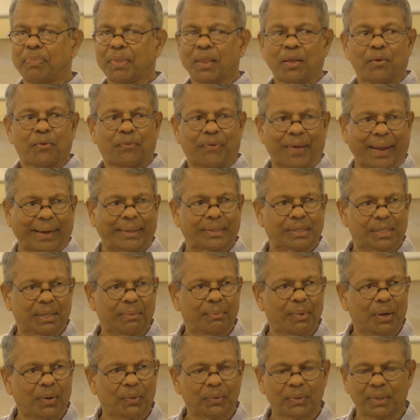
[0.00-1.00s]
facts
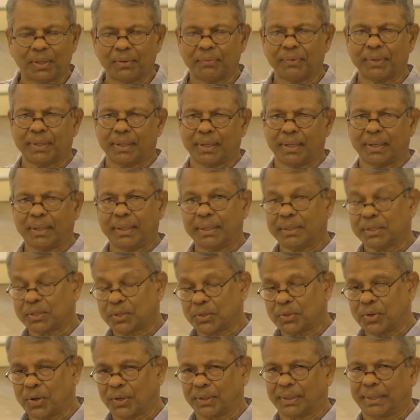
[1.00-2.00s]
about the world. It's
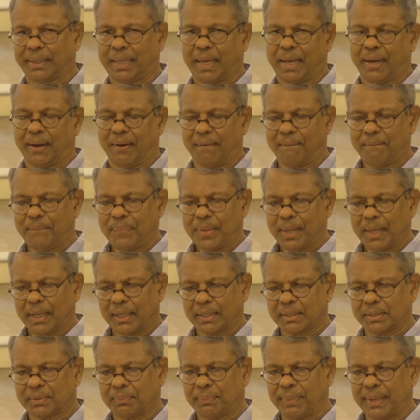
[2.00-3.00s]
not that.
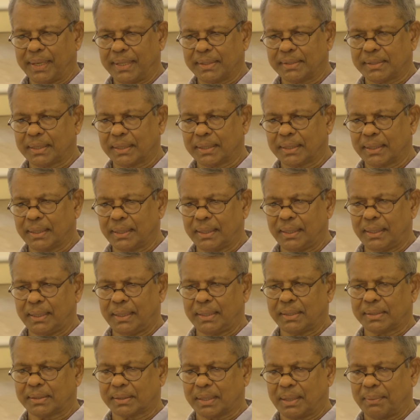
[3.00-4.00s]
It's
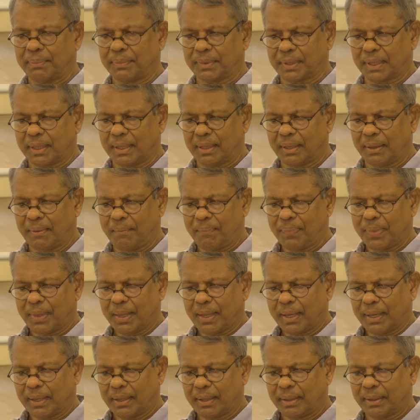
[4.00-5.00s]
basically something
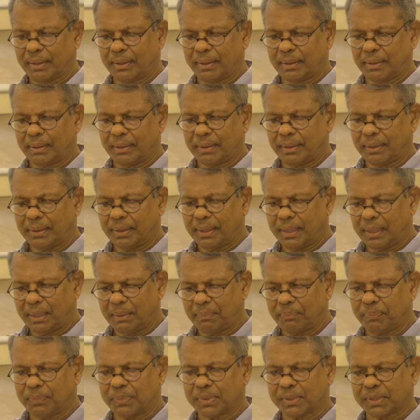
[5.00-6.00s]

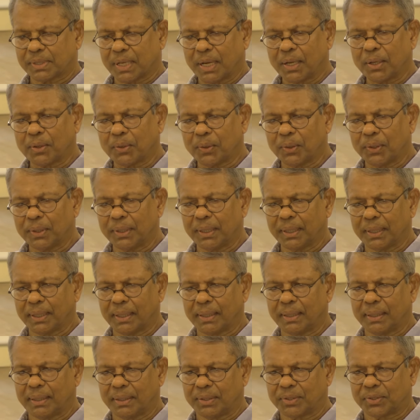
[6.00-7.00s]
deep
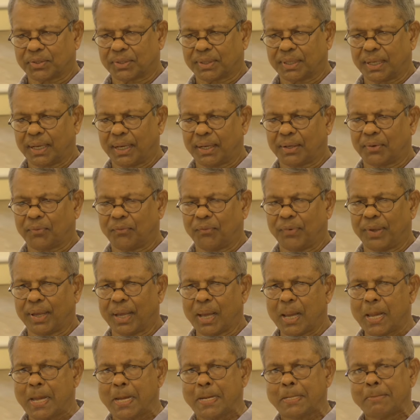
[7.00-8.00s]
psychological state
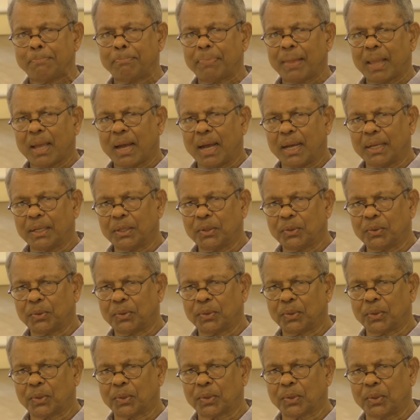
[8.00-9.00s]
where I do
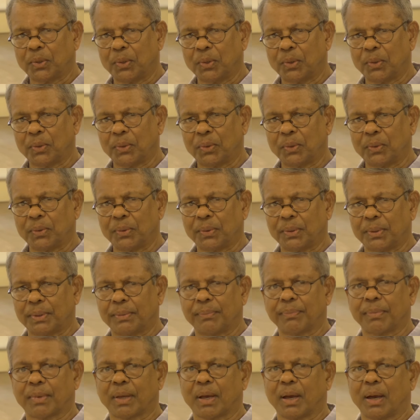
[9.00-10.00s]
not know
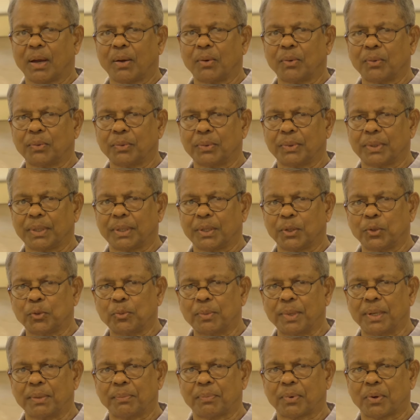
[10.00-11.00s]
how
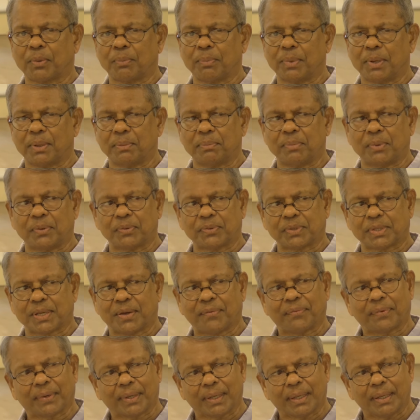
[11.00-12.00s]
human problem of
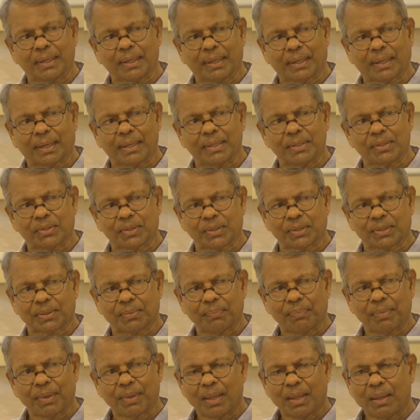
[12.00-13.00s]
suffering arises.
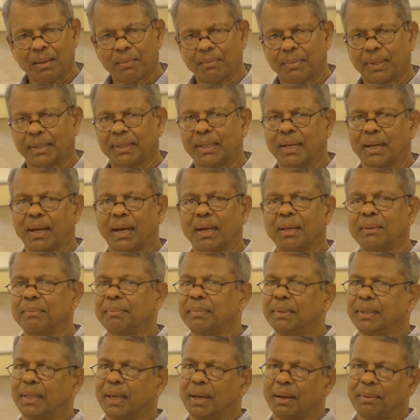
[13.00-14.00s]
But then
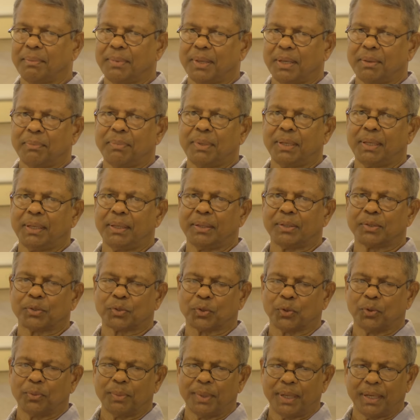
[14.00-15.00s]
there may be
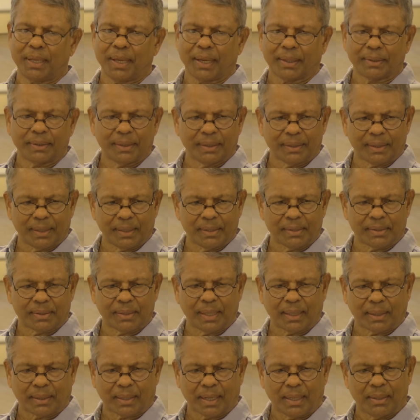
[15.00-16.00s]
so many other things
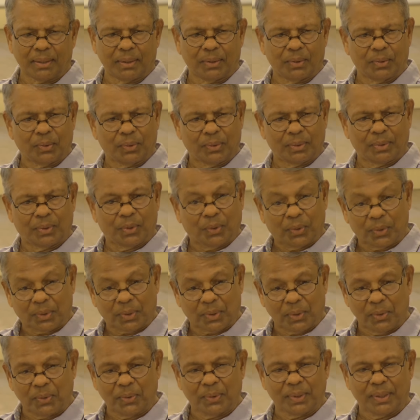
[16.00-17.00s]
that I
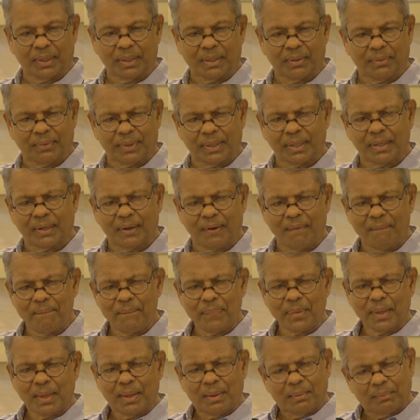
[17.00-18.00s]
don't know in the world.
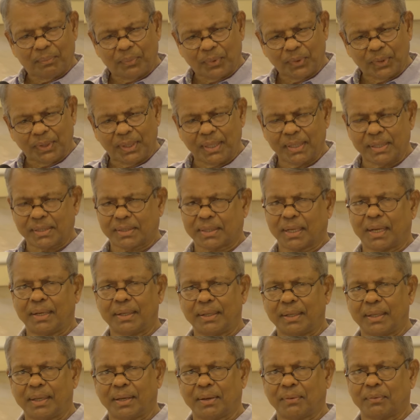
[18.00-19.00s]
Buddha's
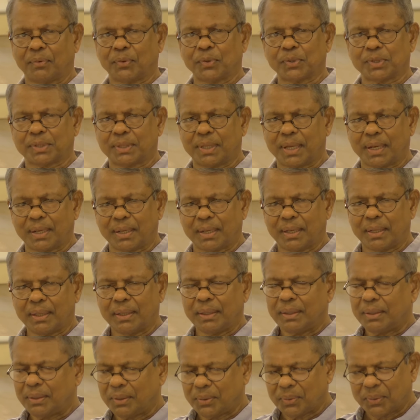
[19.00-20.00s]
idea was that
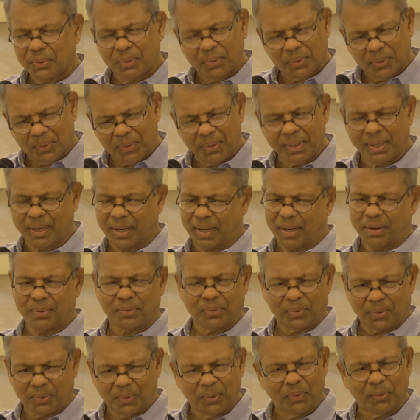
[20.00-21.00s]
you don't
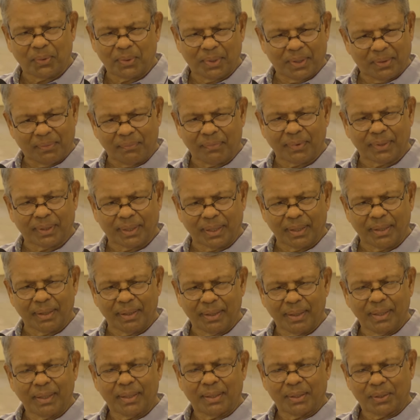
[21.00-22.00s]
have to know everything.
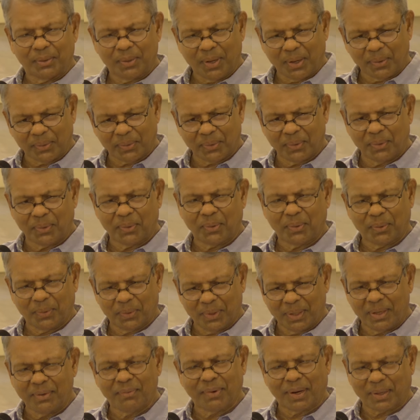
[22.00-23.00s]
You have to know
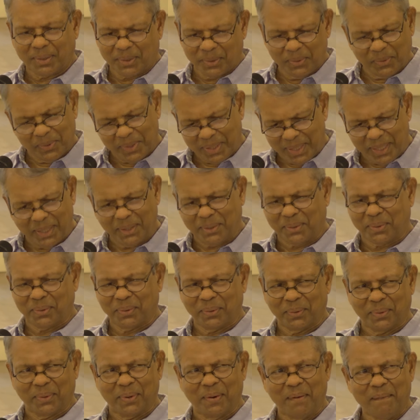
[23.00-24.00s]
only what you need to
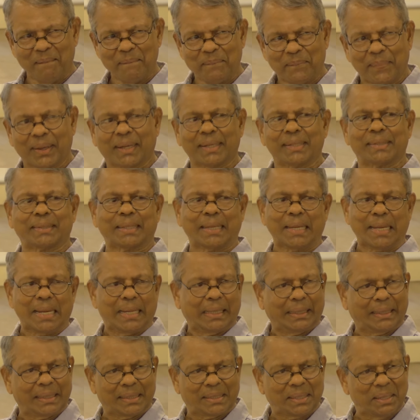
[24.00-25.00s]
know, because
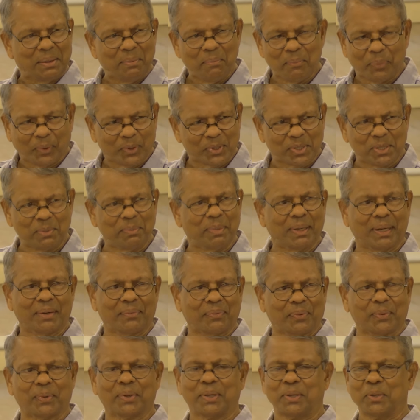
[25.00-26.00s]
it is impossible
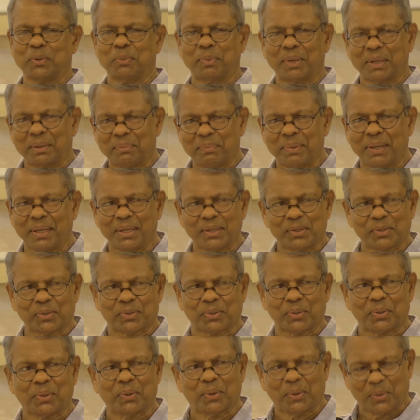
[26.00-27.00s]
for human beings
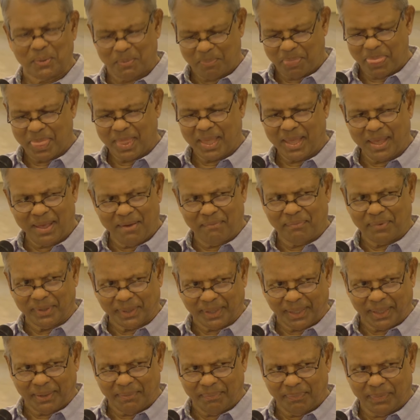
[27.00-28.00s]
to know
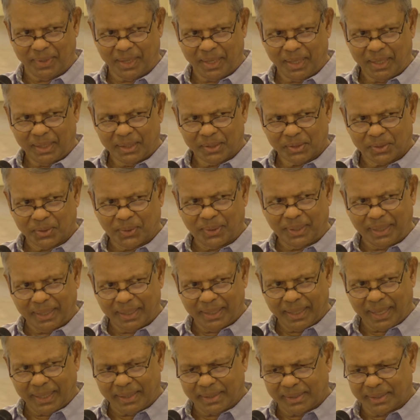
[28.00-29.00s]
everything. So in
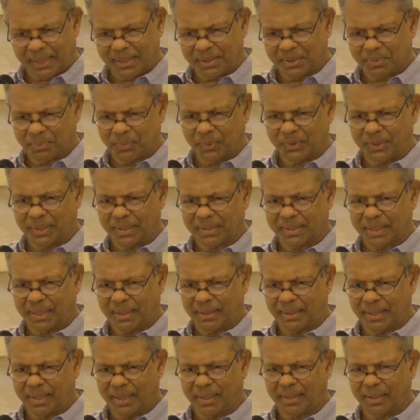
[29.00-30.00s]
that sense, Buddha
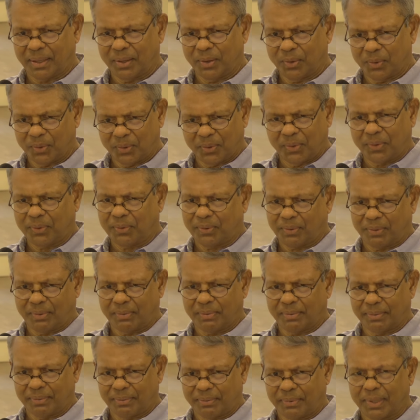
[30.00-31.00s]
said that know
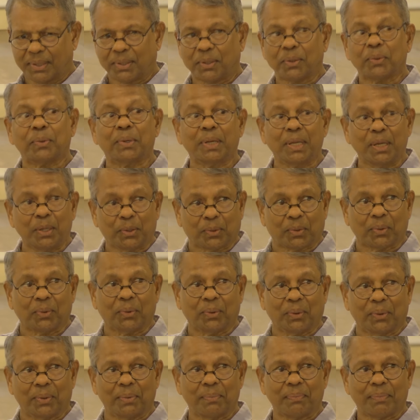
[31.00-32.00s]
what you need to
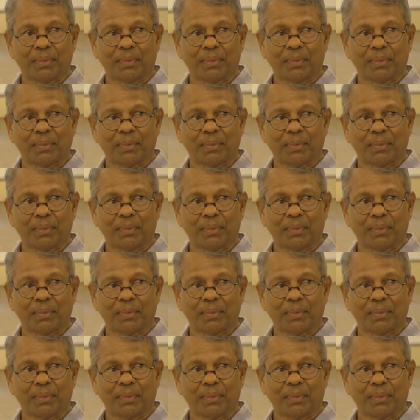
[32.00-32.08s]
know.